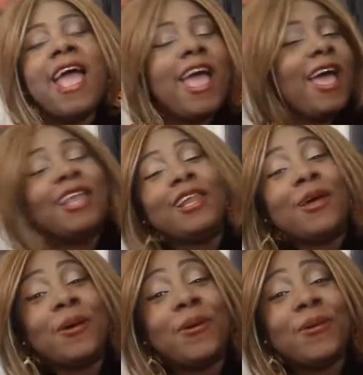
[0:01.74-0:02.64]

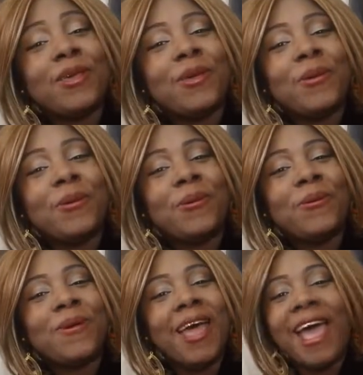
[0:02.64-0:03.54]
Hello,
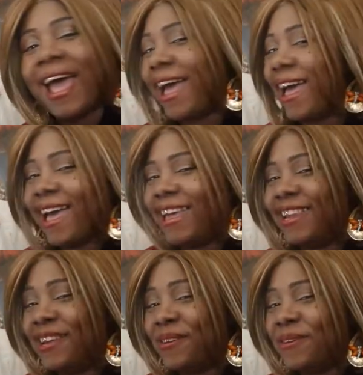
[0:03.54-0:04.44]
you.
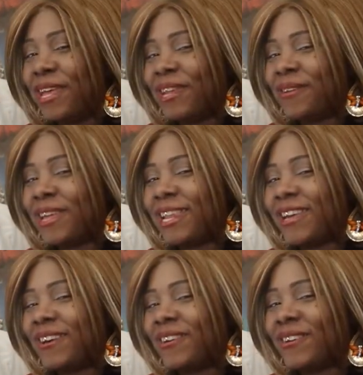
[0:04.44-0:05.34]
Hello, hello,
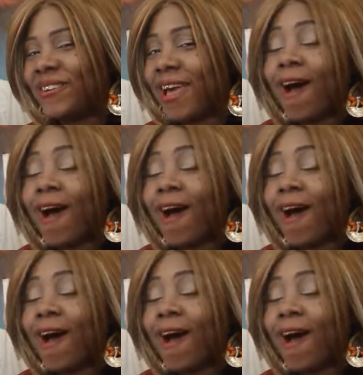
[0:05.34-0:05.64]
hello.